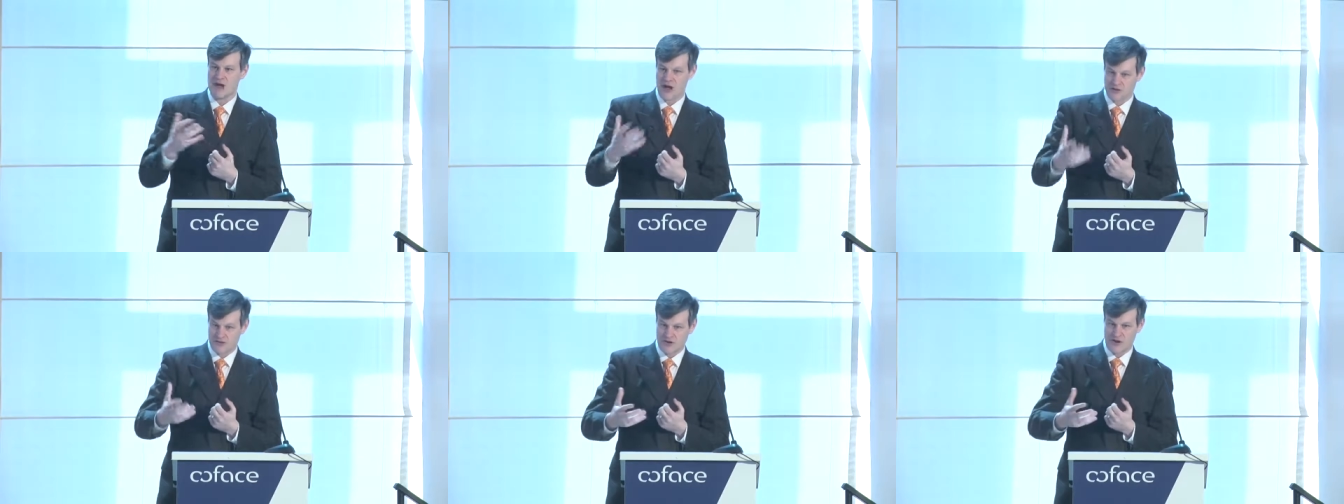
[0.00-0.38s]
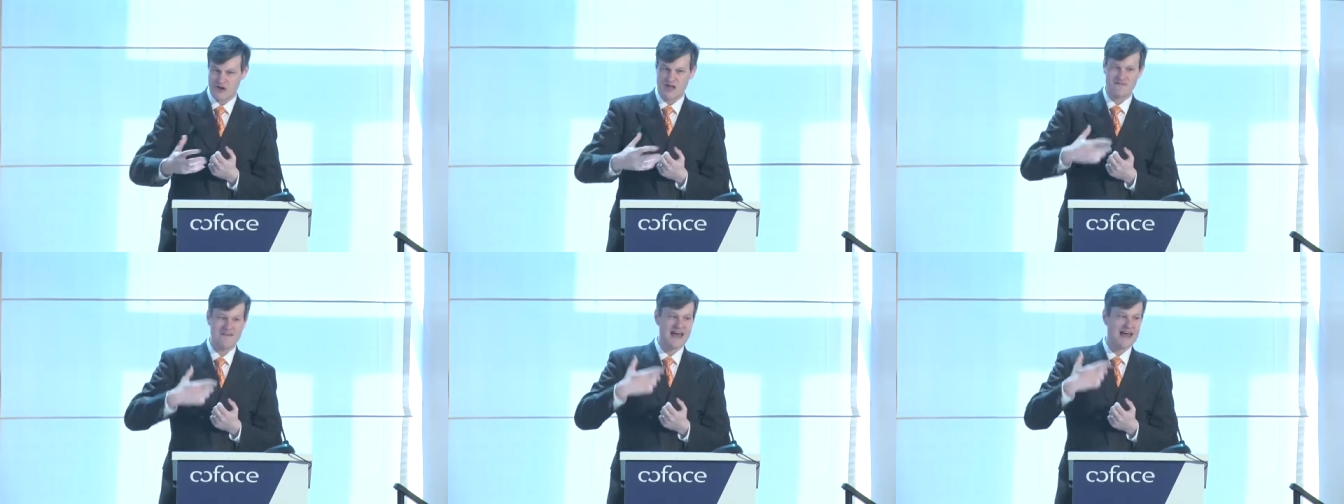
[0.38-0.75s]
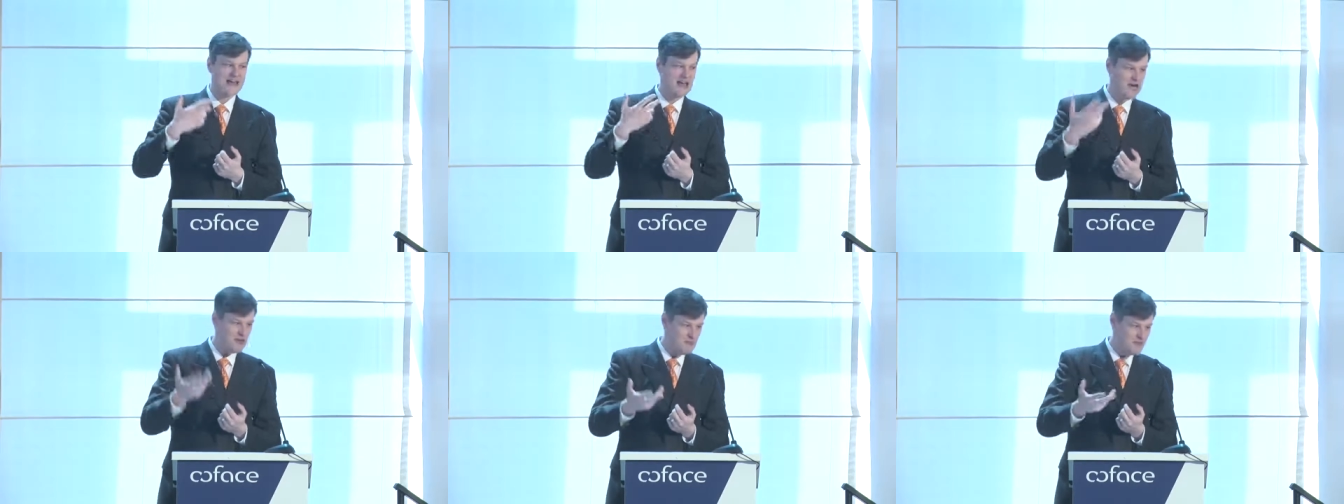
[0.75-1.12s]
alternative
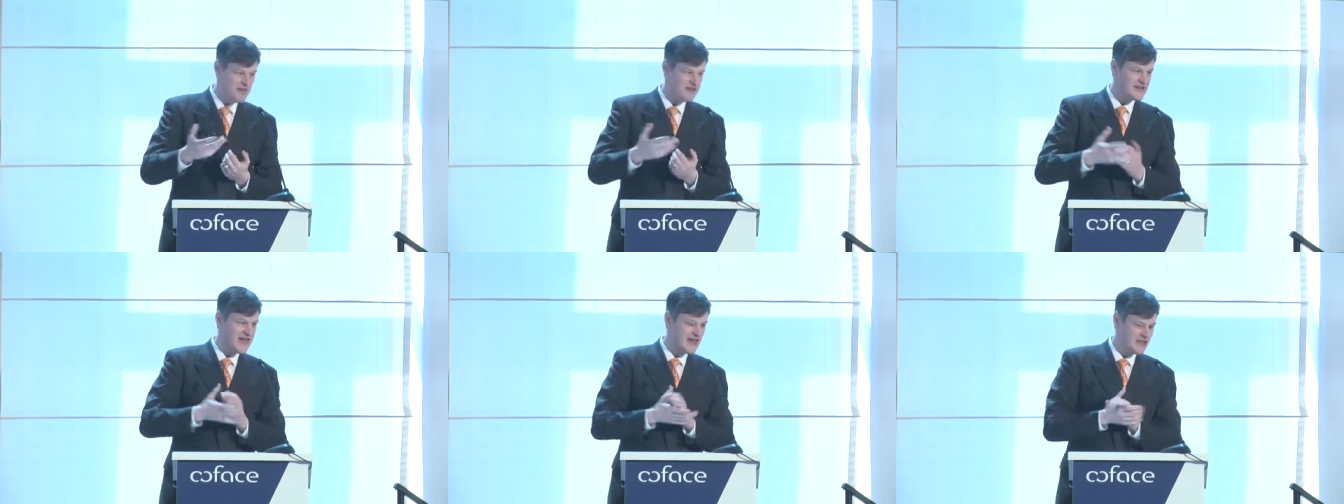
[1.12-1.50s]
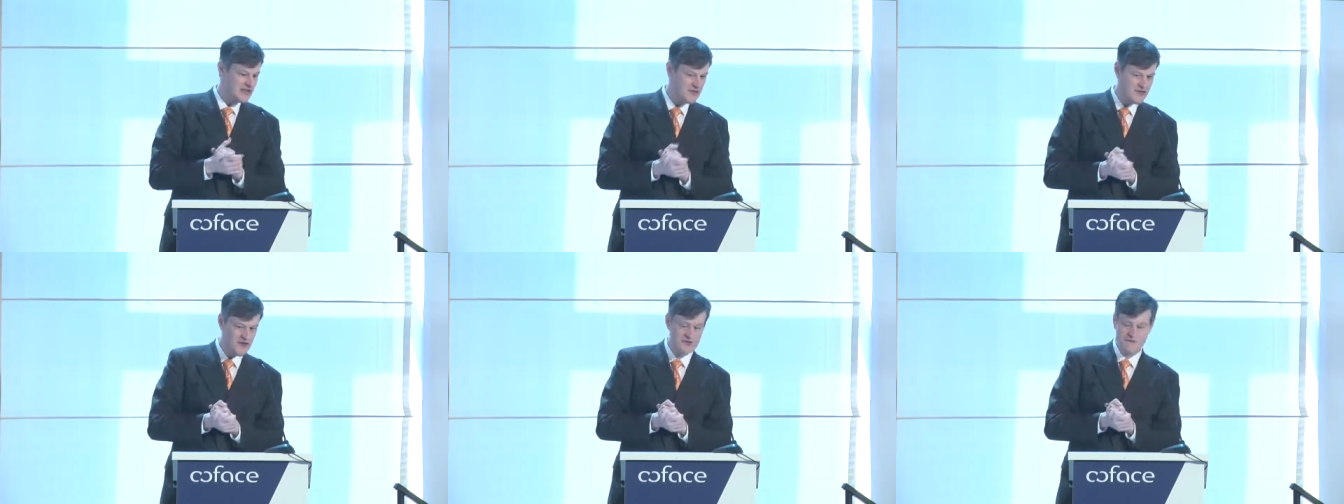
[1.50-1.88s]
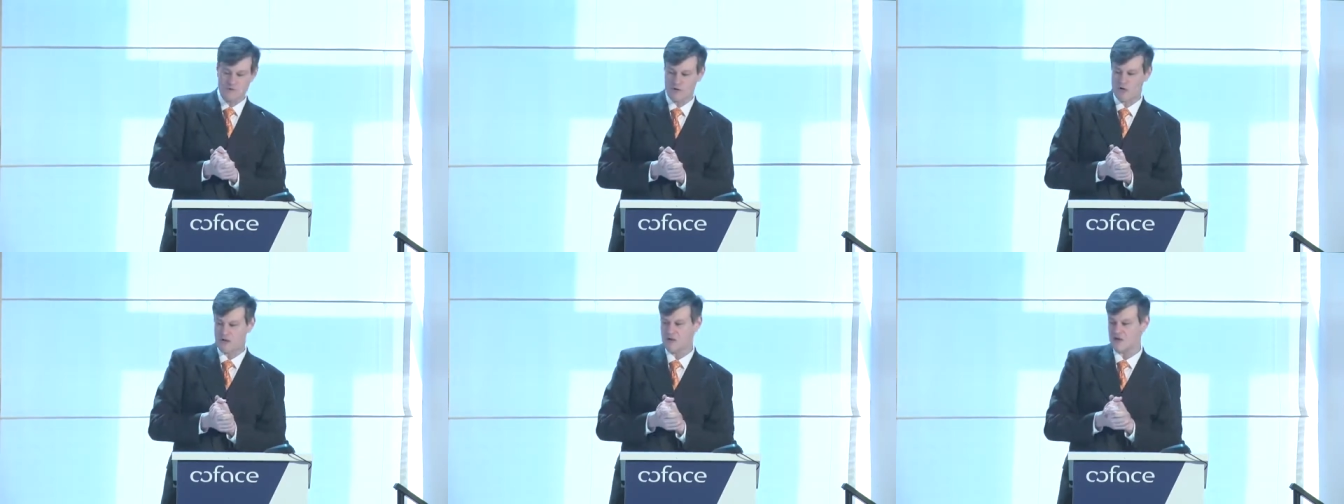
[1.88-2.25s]
data, big data, and so
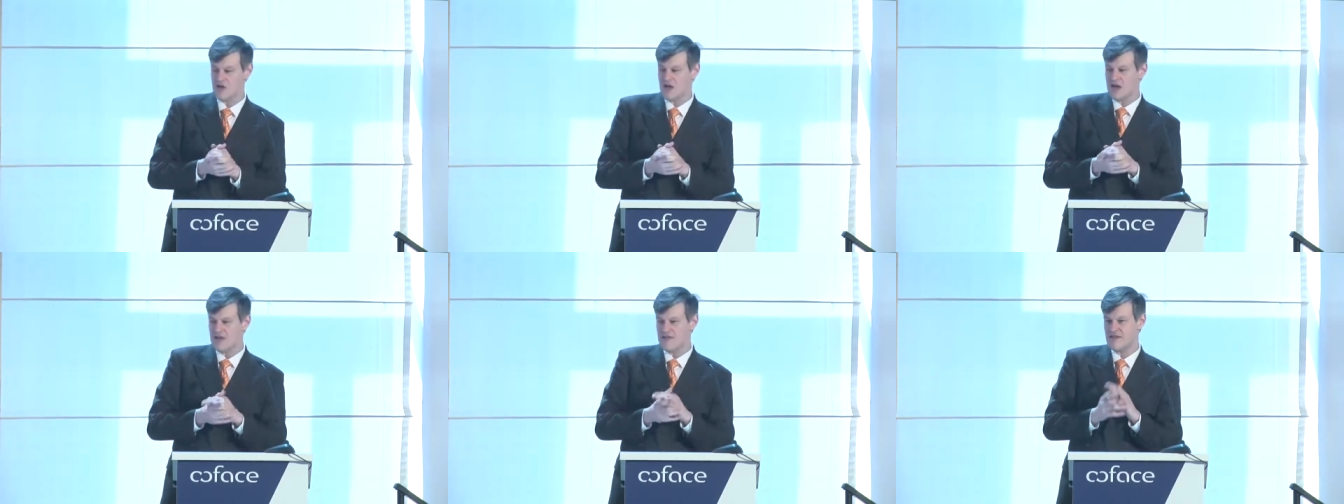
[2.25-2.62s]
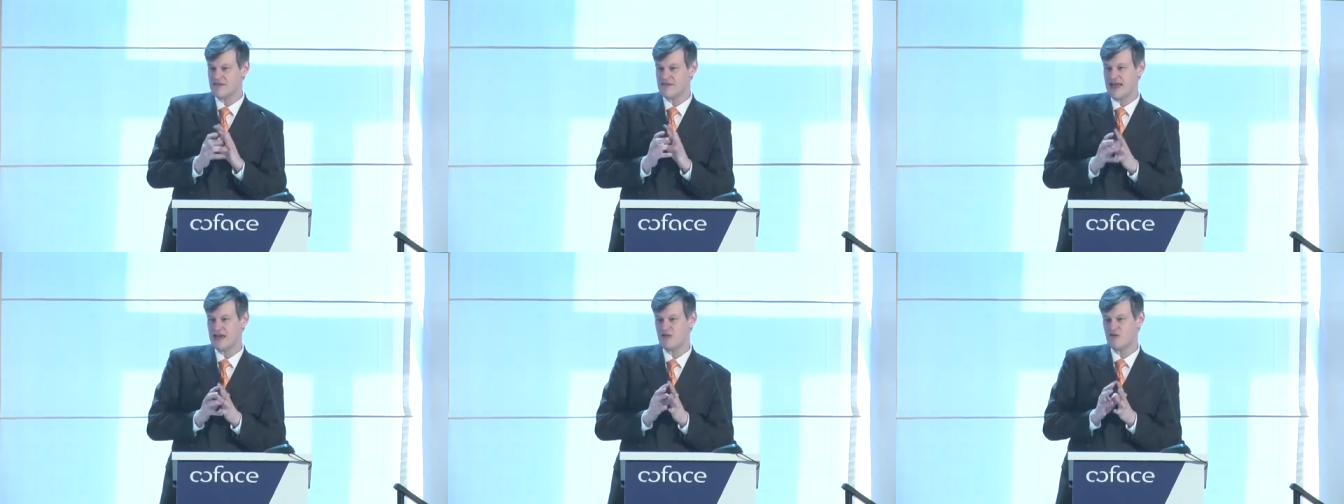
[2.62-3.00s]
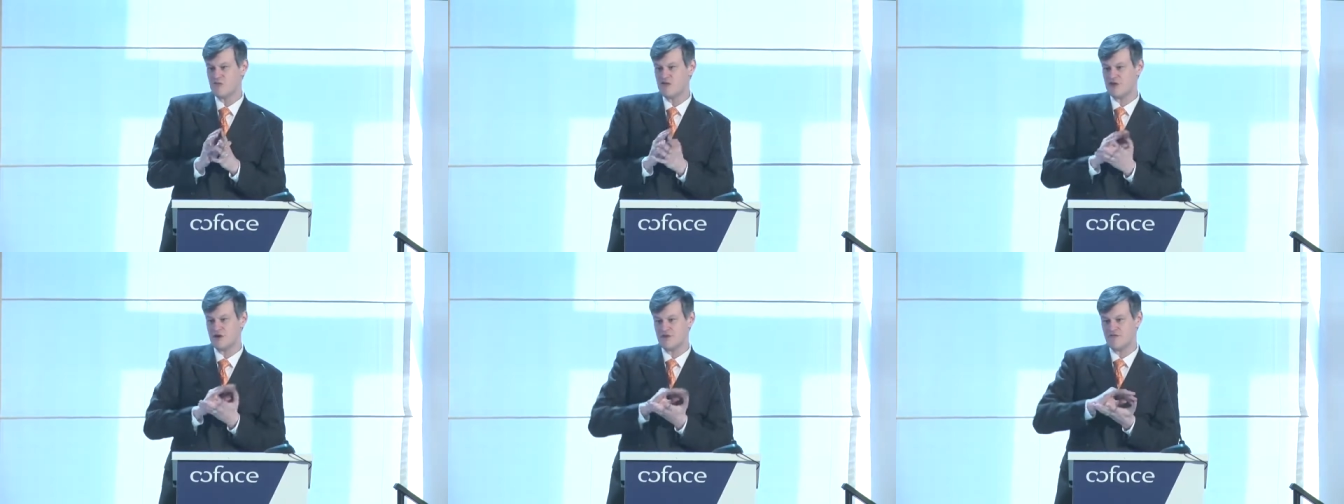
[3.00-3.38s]
forth, this
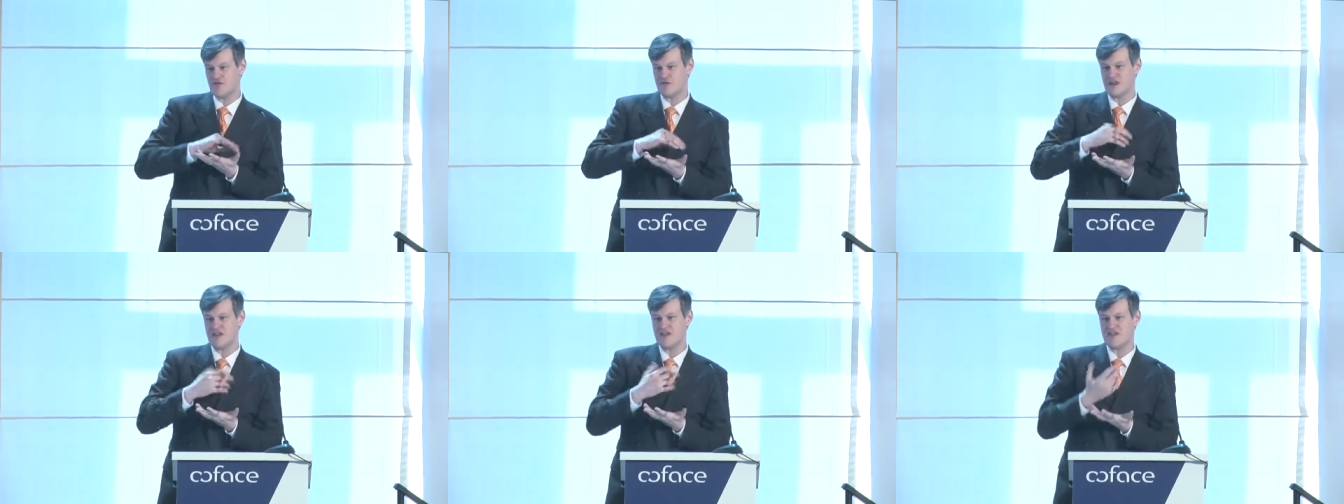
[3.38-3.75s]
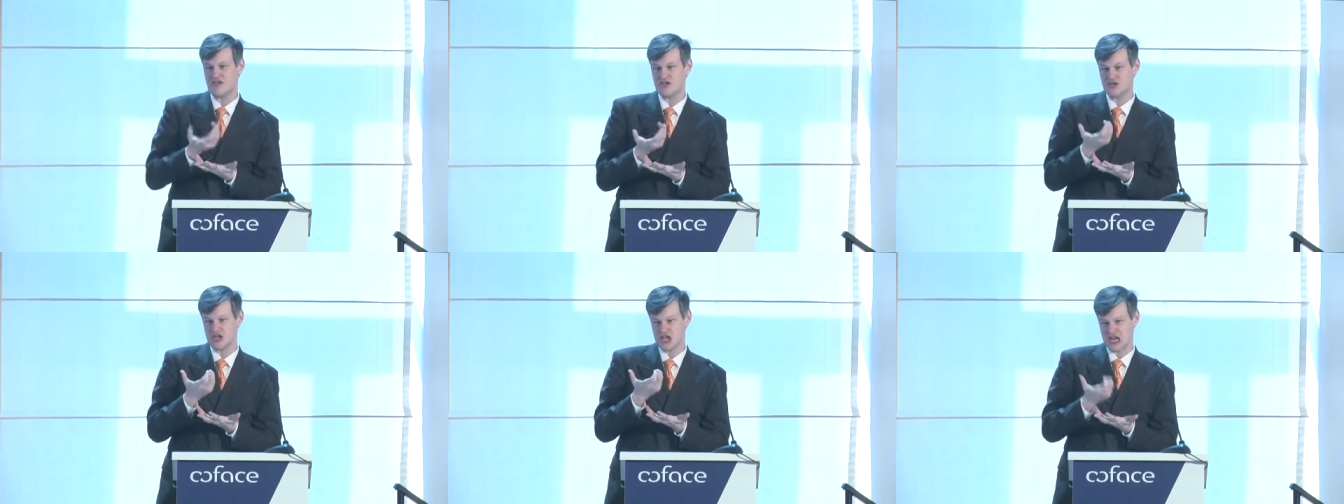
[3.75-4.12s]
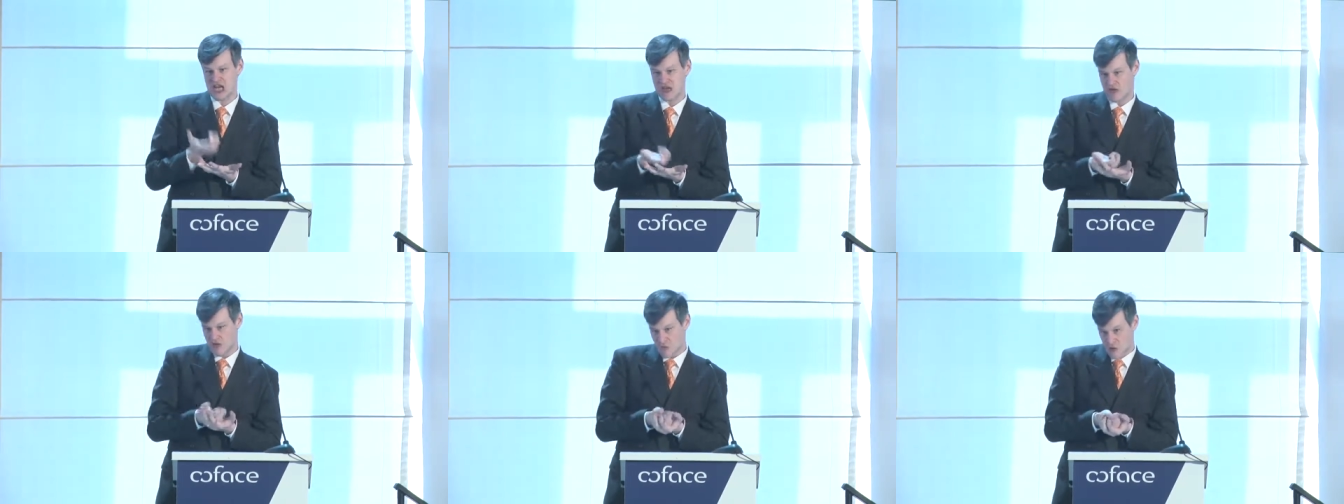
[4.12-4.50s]
element of
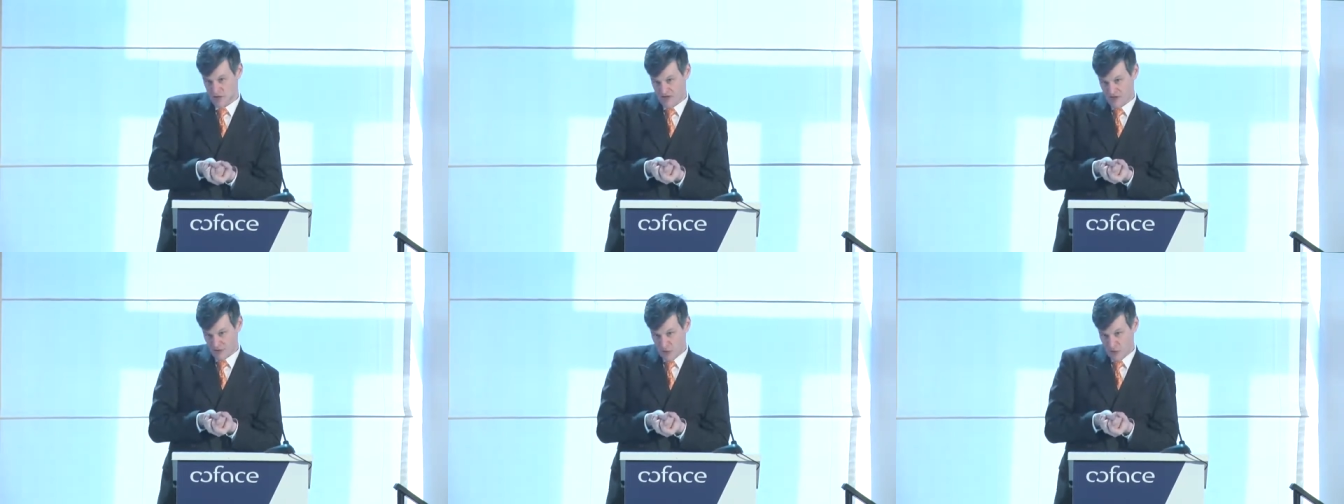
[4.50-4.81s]
transitioning is the most